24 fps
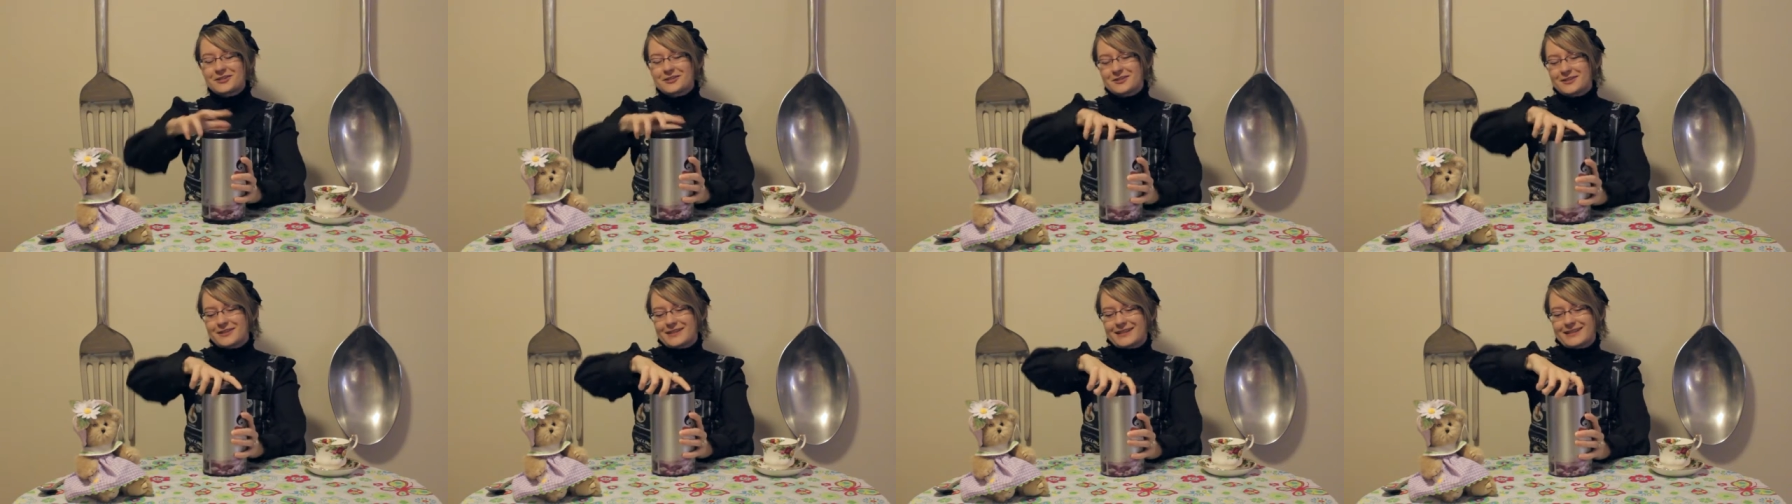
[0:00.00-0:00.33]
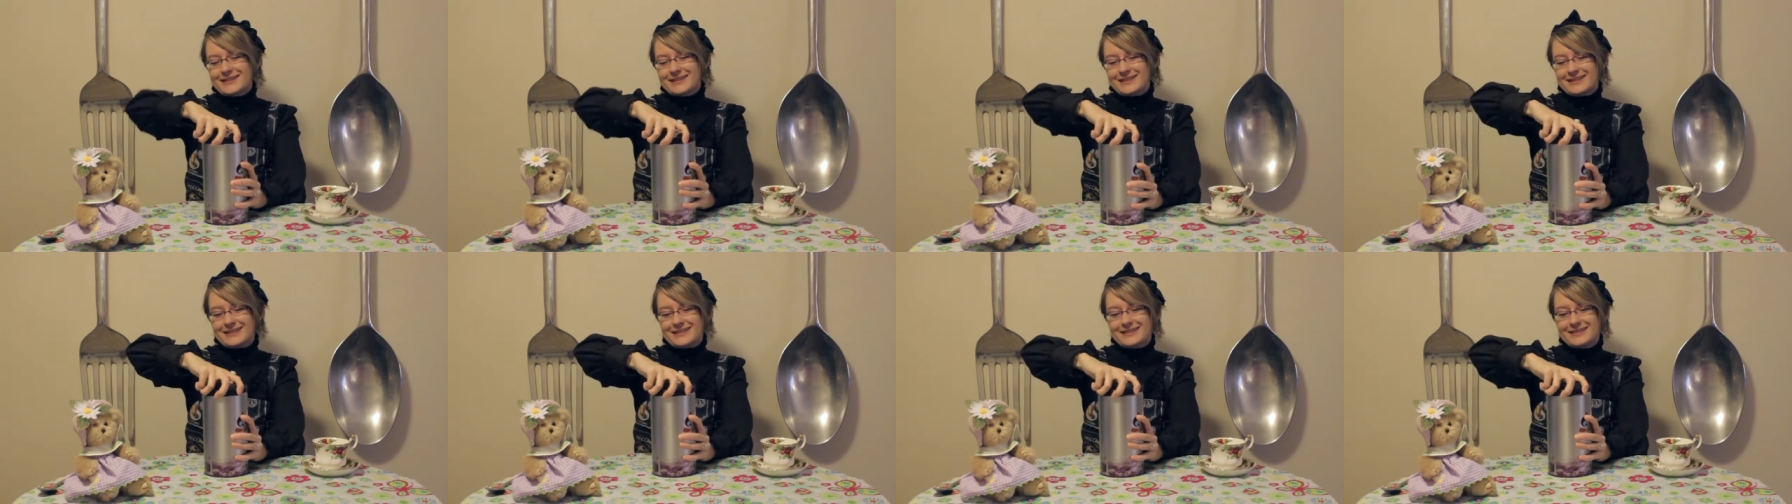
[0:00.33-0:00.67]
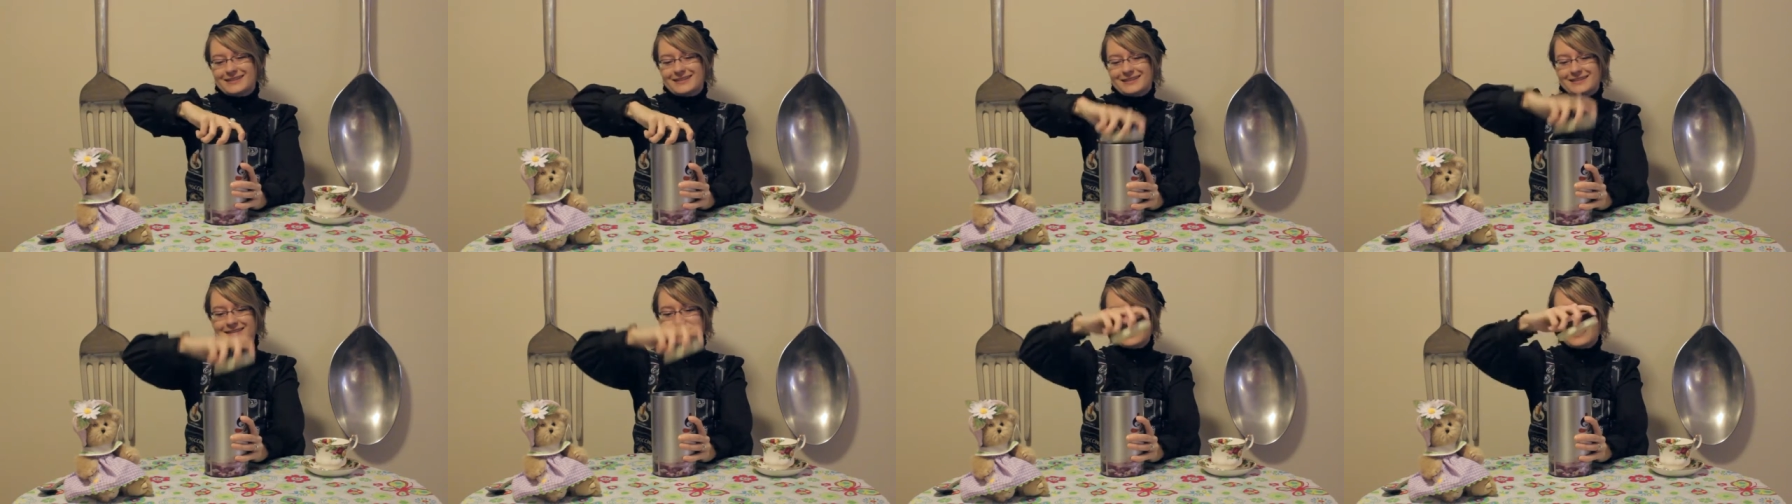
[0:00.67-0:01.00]
a look at
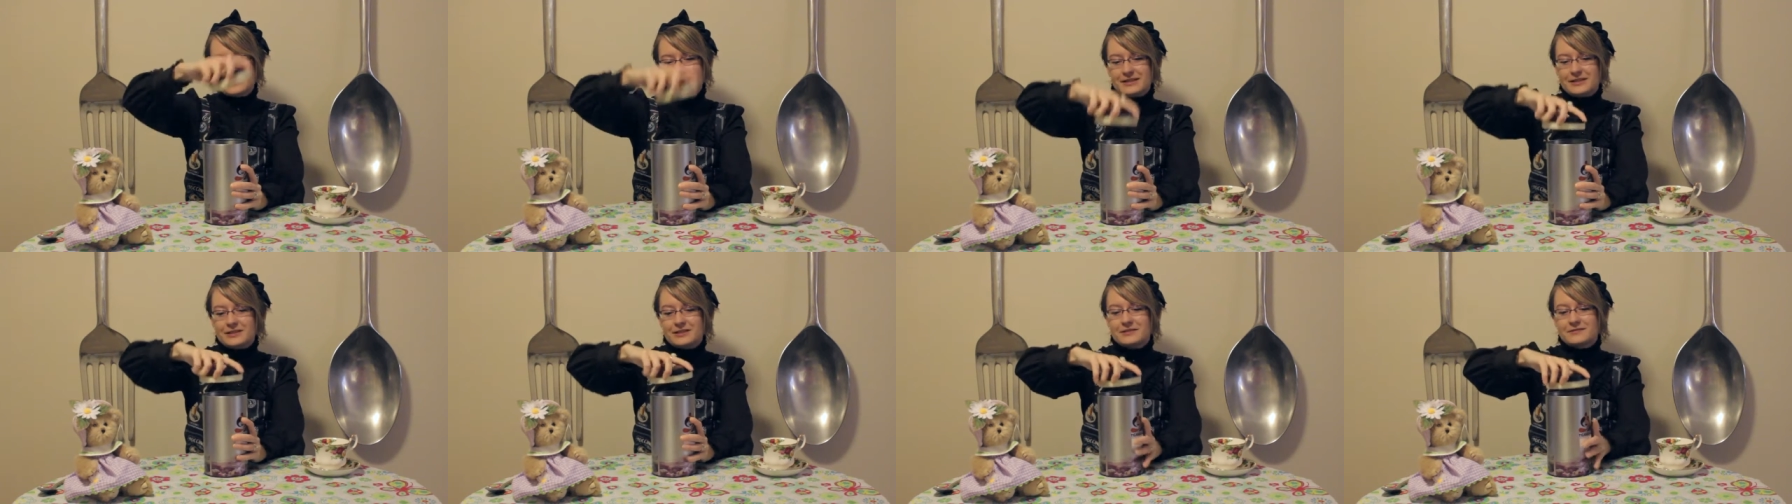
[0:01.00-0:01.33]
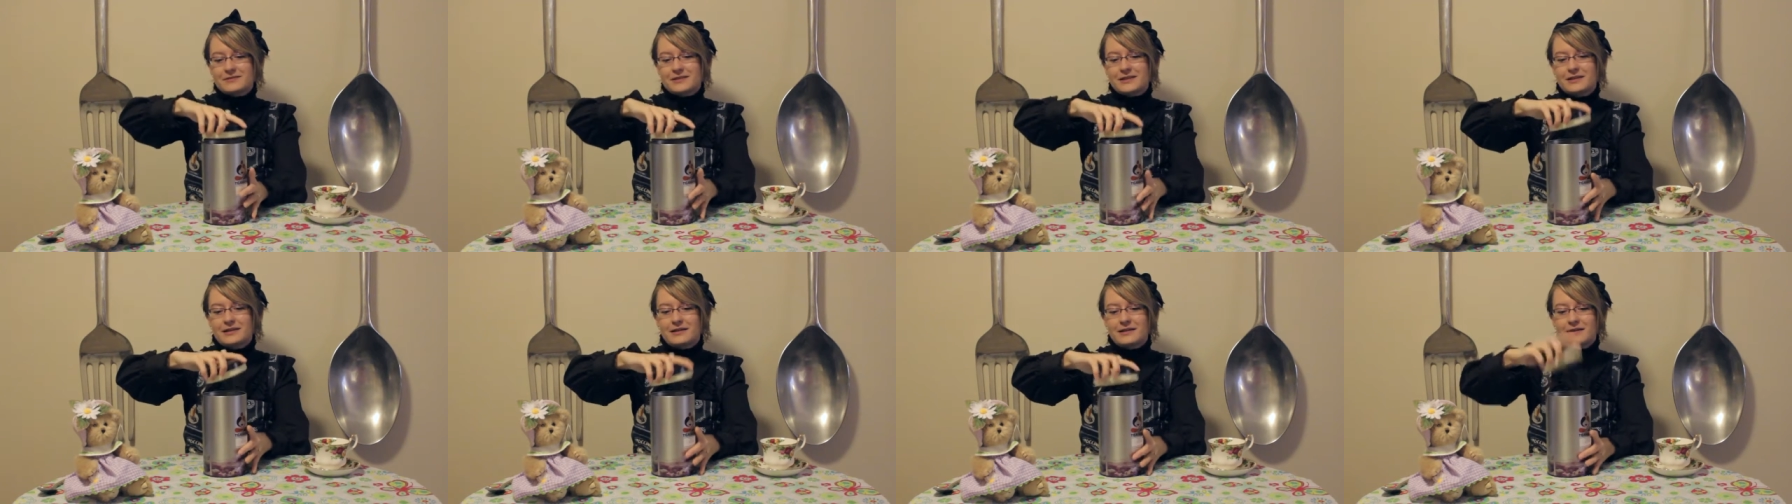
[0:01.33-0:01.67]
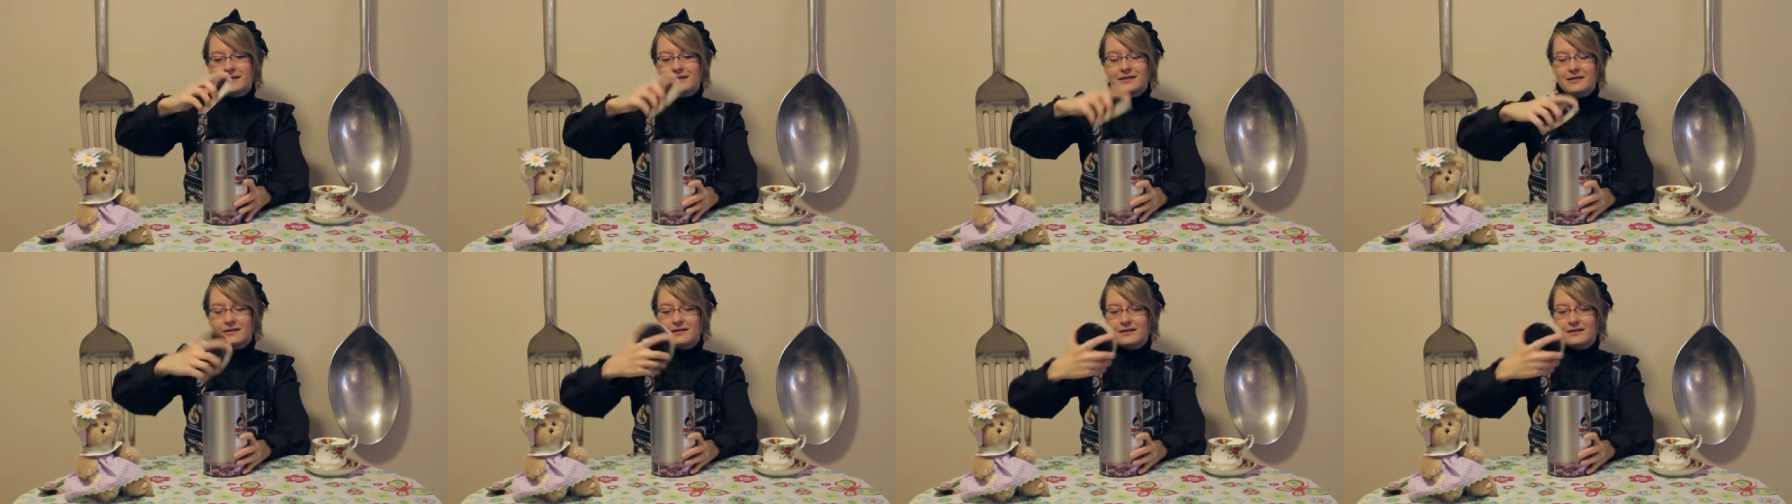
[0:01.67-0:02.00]
these tea leaves here.